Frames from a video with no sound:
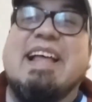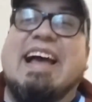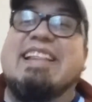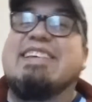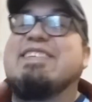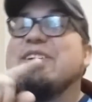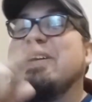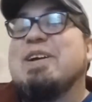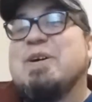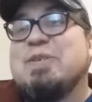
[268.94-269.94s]
And the
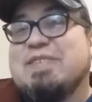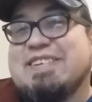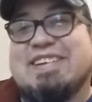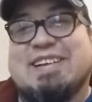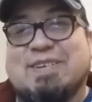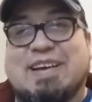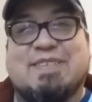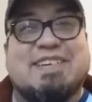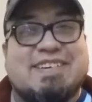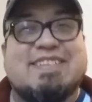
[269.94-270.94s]
story host is gonna look at
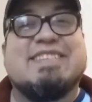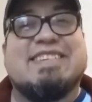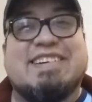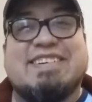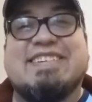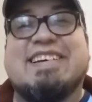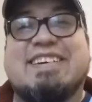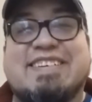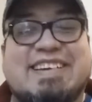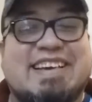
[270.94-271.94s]
me and go, seriously?
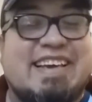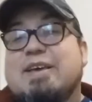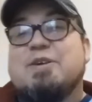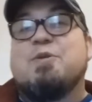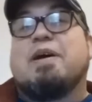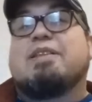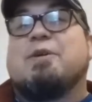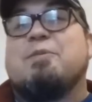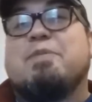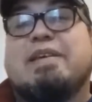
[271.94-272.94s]
Okay. You know what?
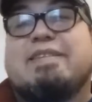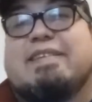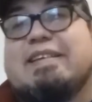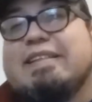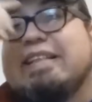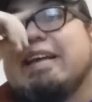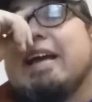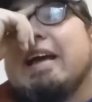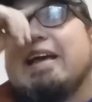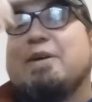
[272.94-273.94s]
Convincing the
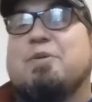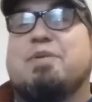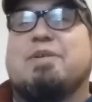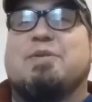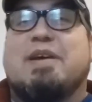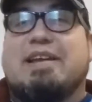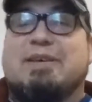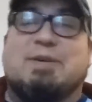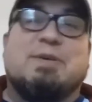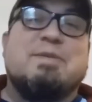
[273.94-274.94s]
guy over the
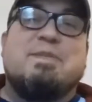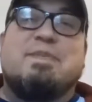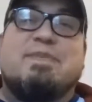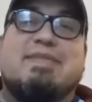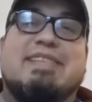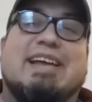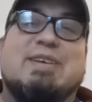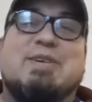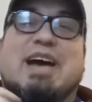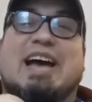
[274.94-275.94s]
radio that
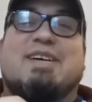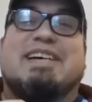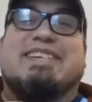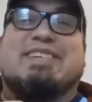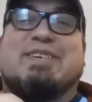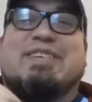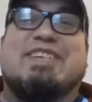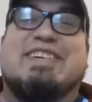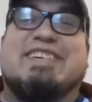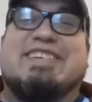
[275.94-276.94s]
you have a sore
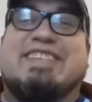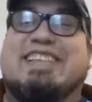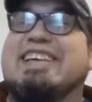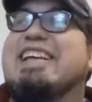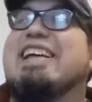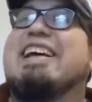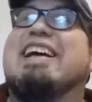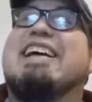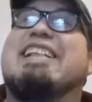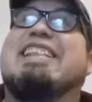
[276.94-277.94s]
throat
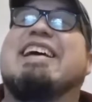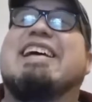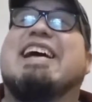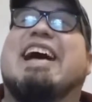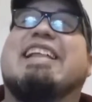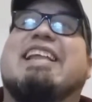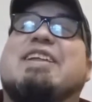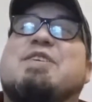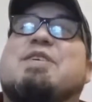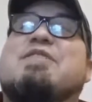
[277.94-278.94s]
and that
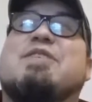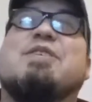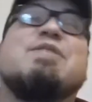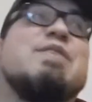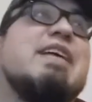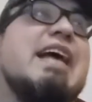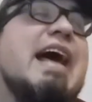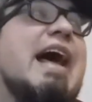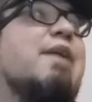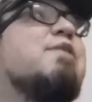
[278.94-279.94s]
you're Johnson,
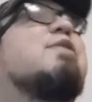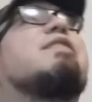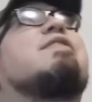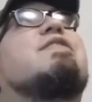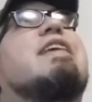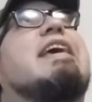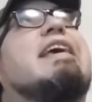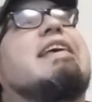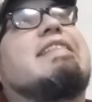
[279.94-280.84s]
I'm gonna say